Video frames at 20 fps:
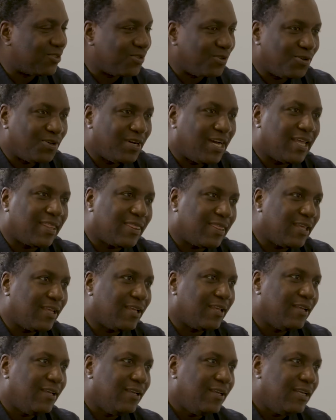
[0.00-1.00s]
So I
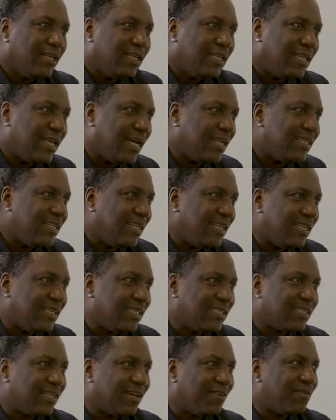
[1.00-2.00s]
think that in
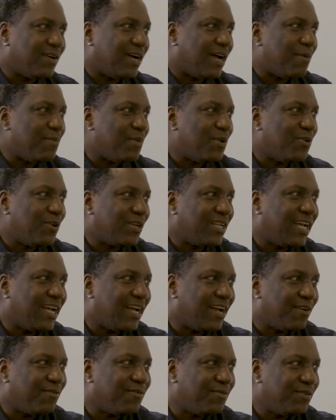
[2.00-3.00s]
itself, I may not
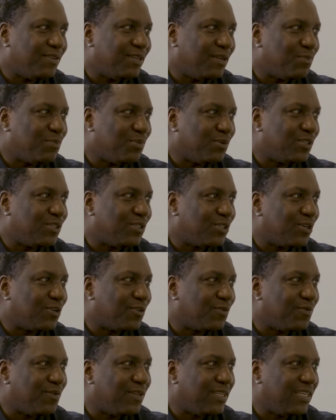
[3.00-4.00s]
have a
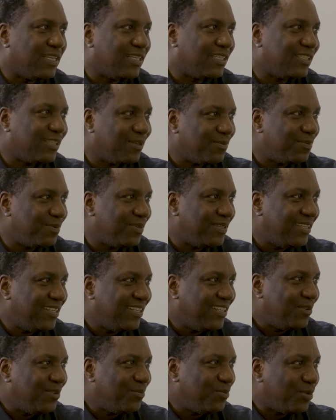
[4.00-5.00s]
position of leadership,
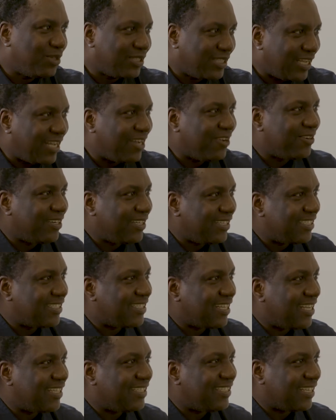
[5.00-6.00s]
but I already
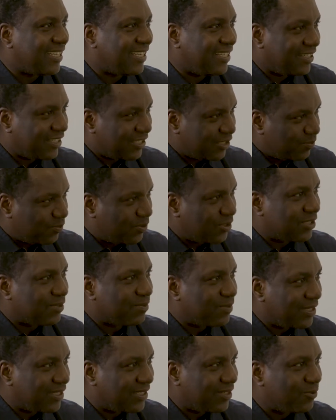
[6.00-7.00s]
started taking
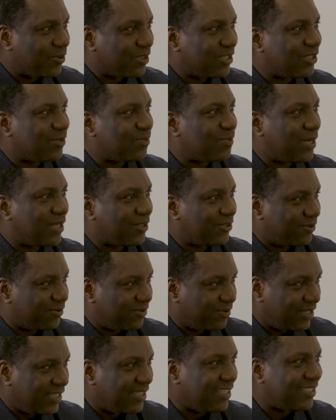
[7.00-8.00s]
responsibility, which is part
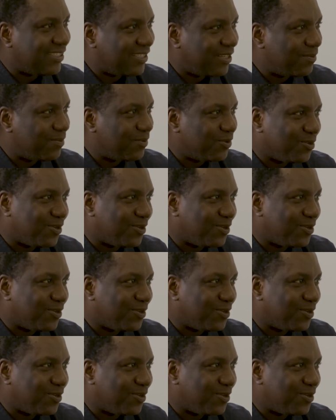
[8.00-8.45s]
of leadership.